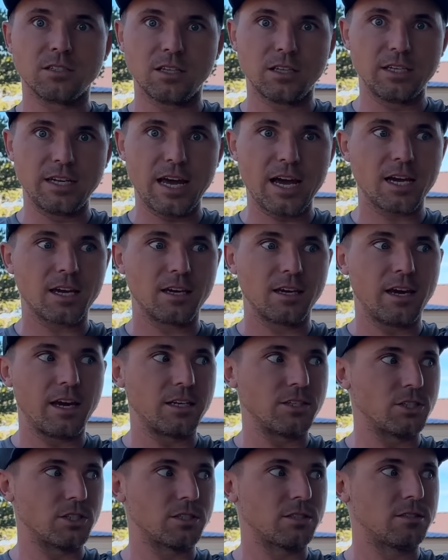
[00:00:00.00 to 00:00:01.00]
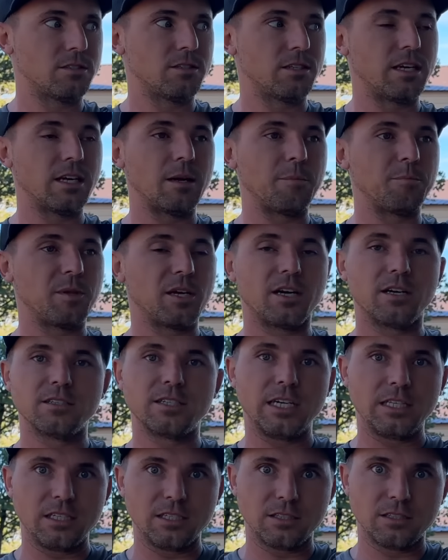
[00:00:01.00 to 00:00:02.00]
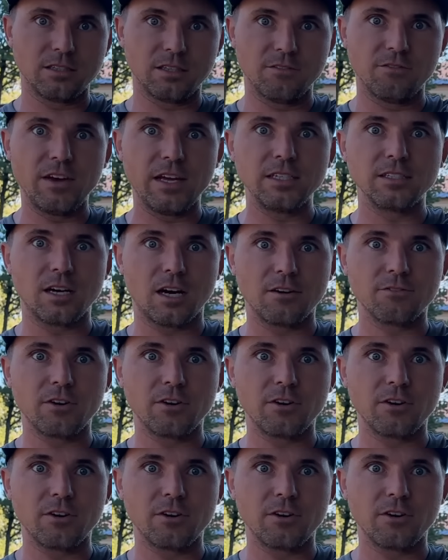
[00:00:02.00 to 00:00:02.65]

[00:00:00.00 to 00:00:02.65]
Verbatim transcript: of the deck and just get up there and take the vent off,